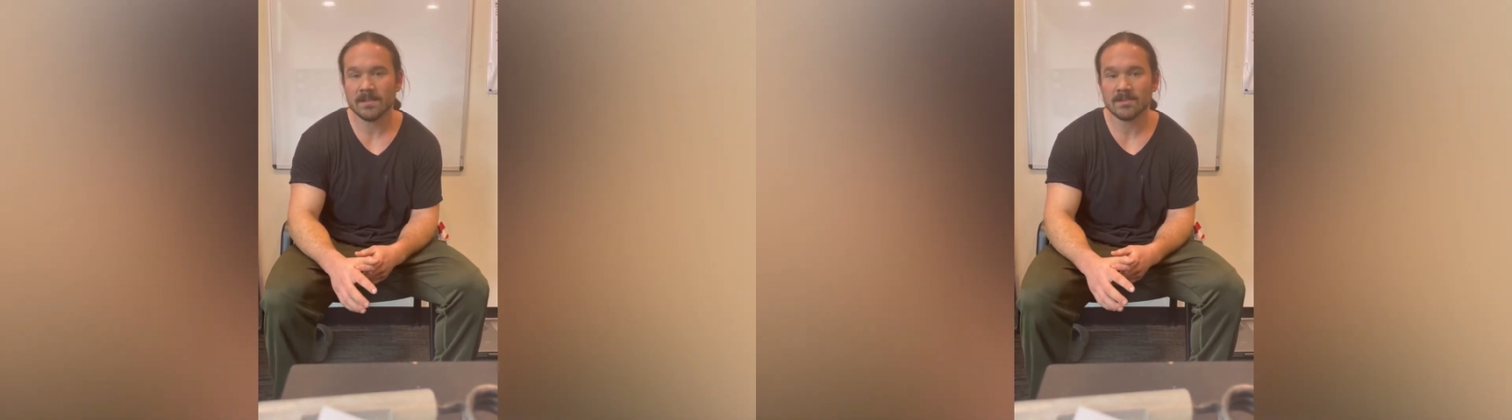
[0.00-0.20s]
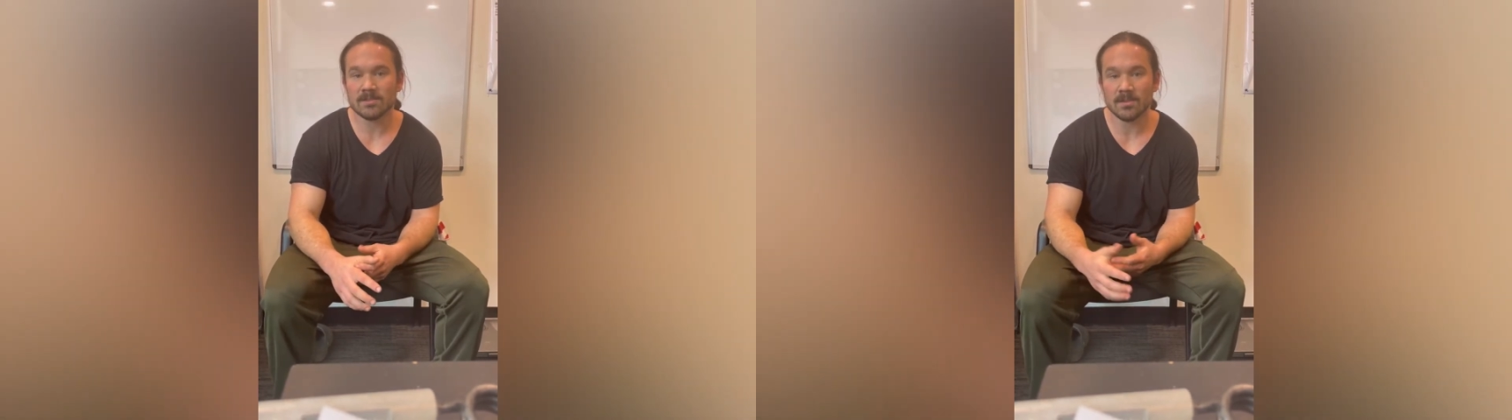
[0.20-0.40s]

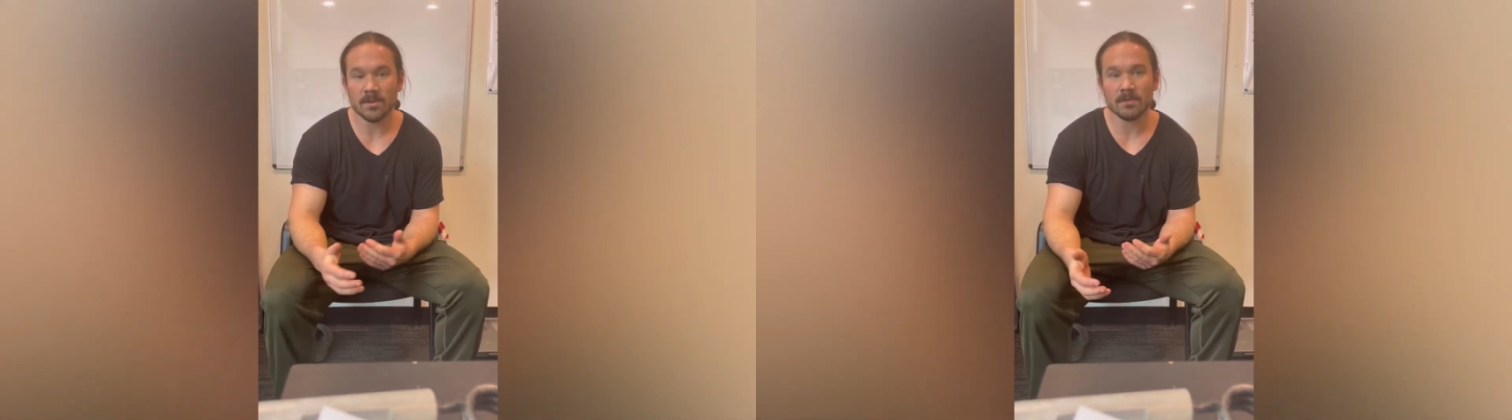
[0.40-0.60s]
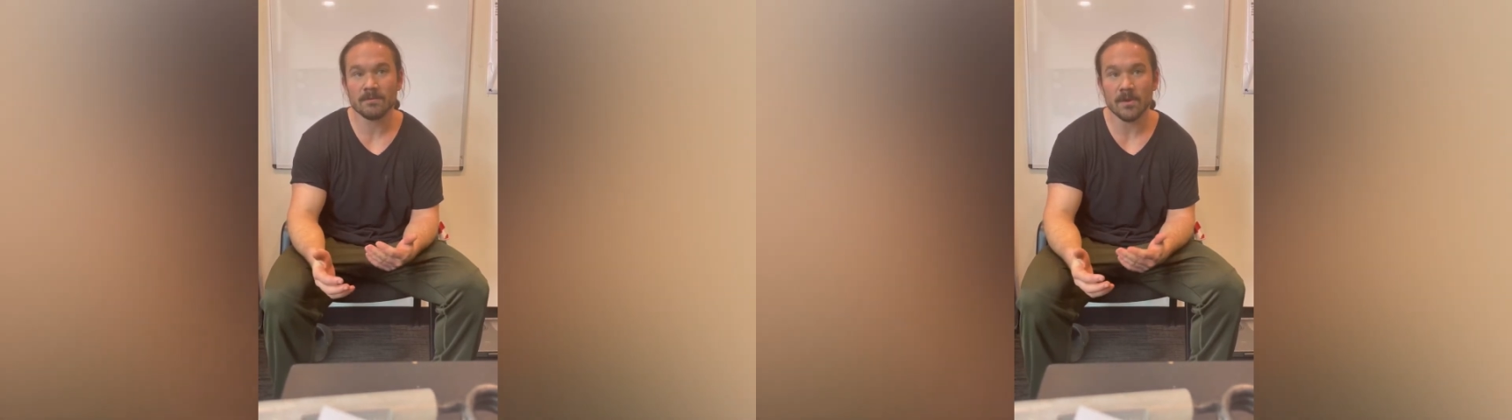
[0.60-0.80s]

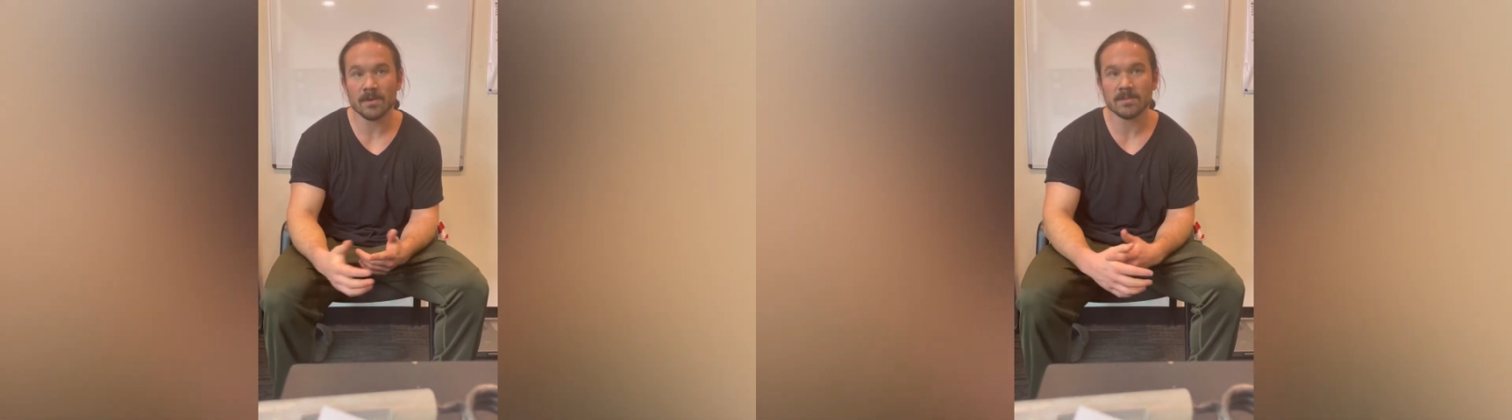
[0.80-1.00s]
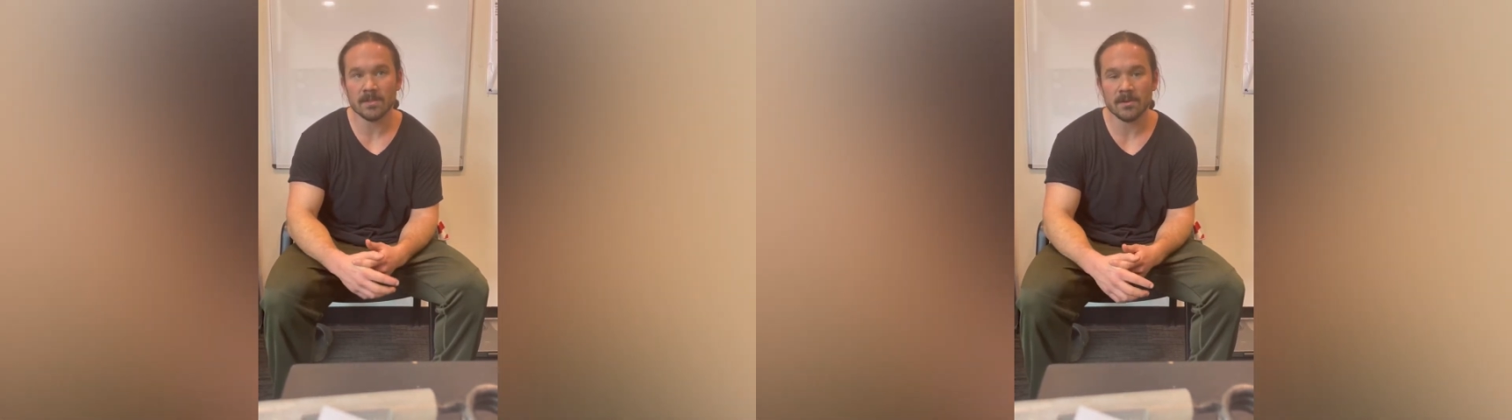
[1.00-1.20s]
started
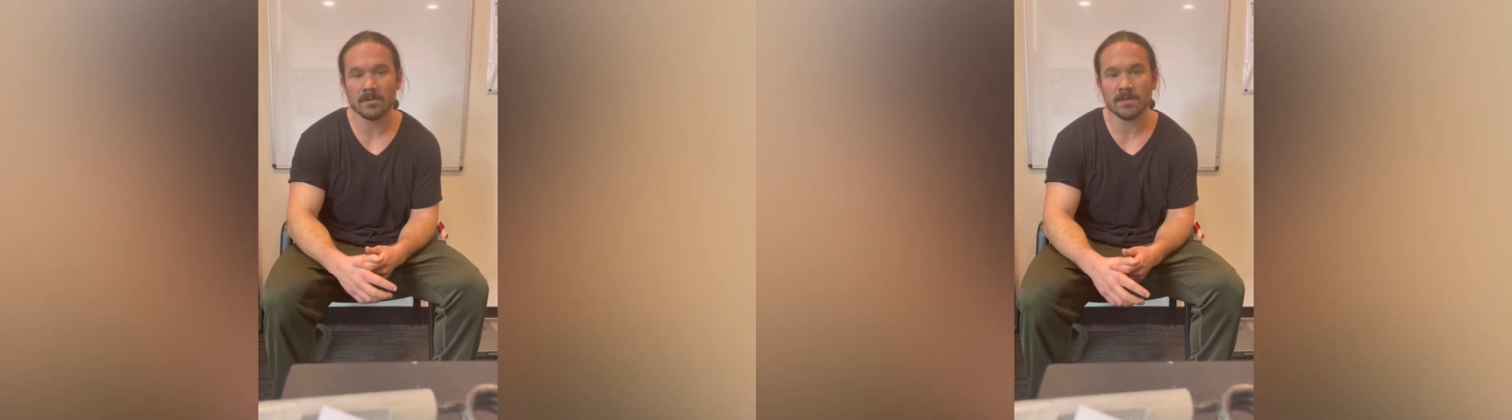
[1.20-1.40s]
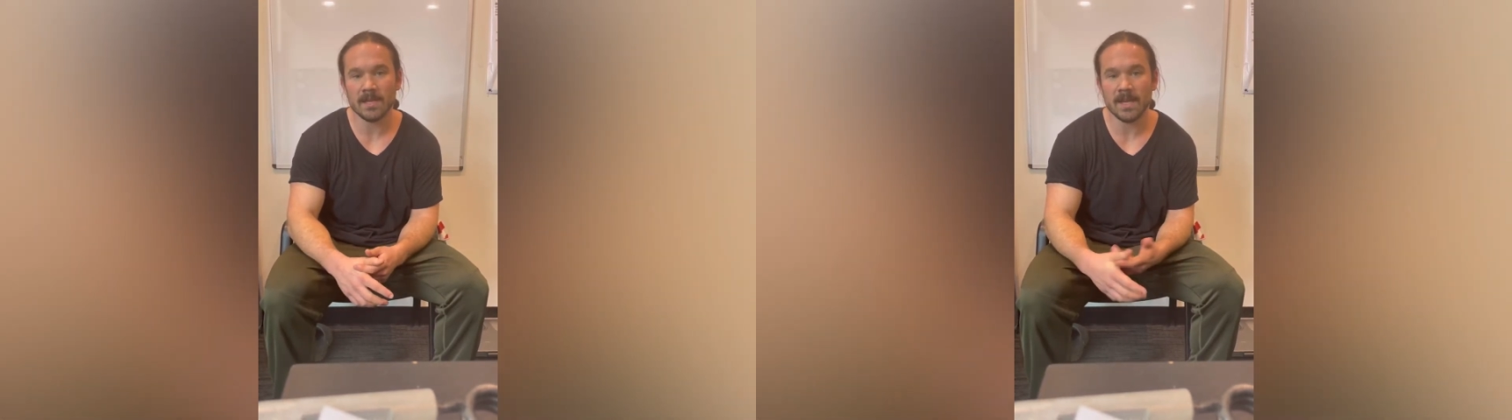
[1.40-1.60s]
focusing
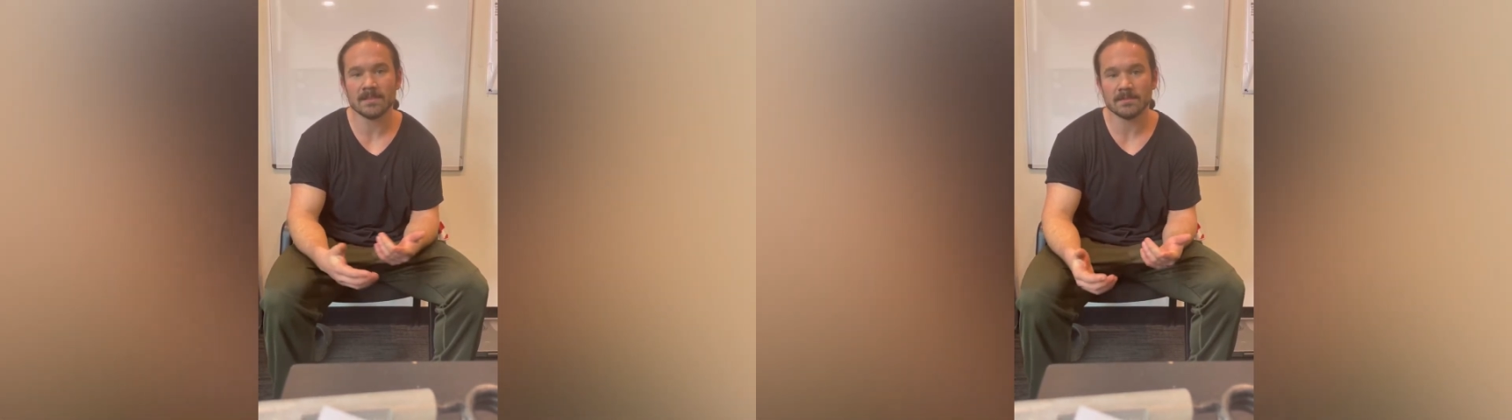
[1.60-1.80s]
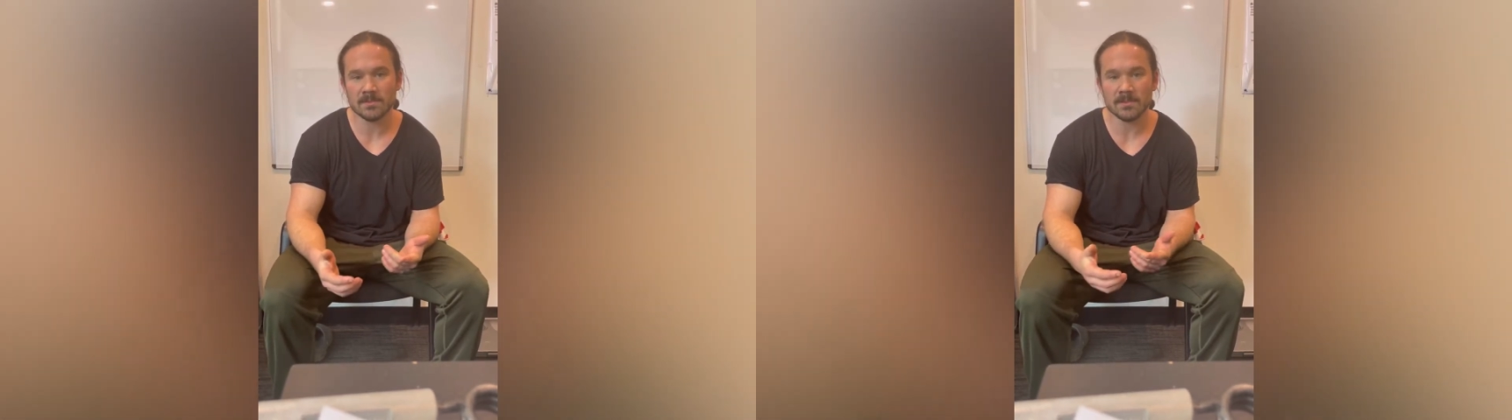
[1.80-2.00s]
on gaining
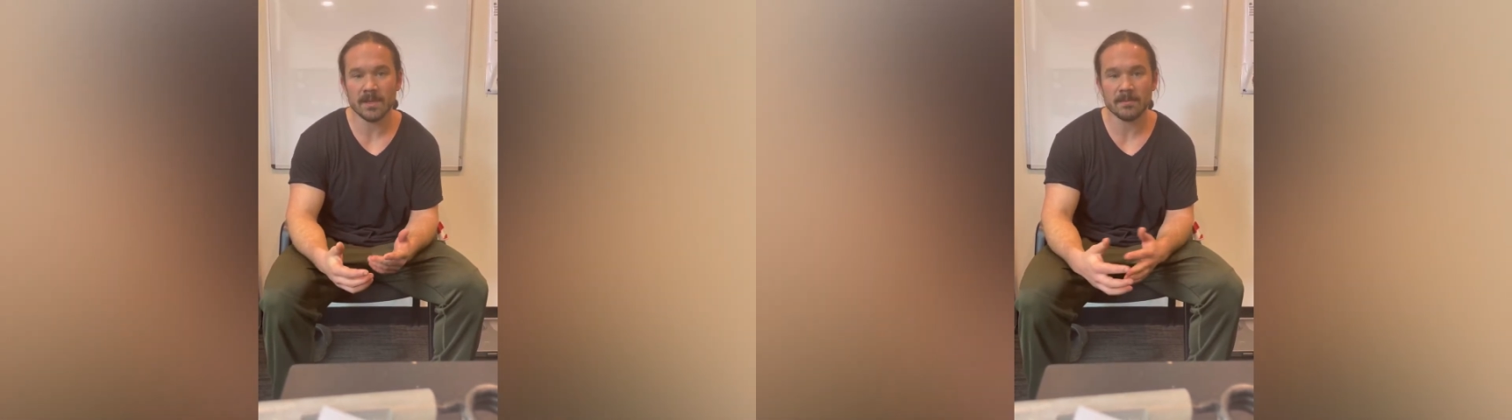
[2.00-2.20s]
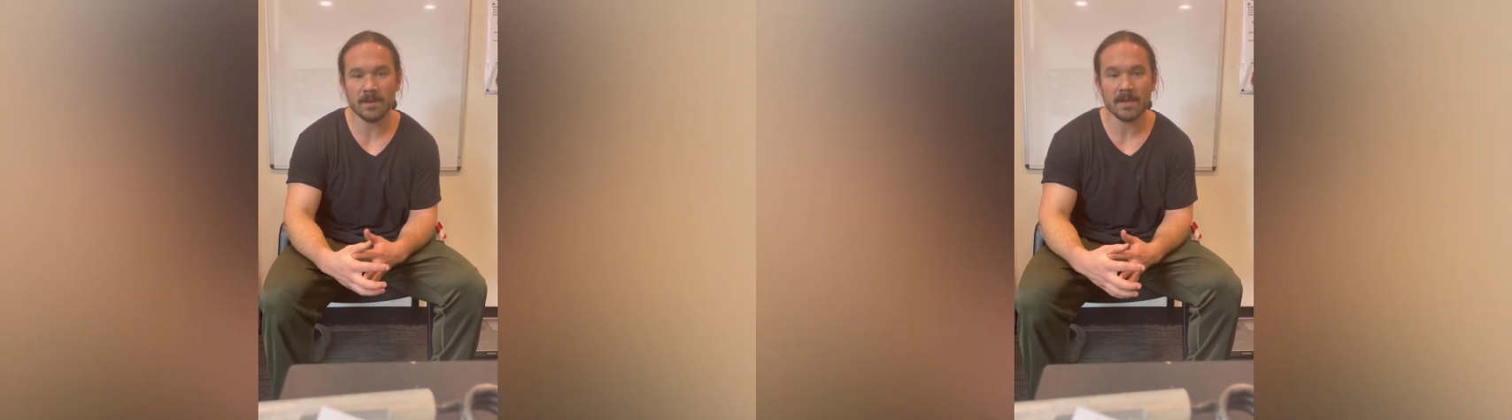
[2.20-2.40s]
some strength back.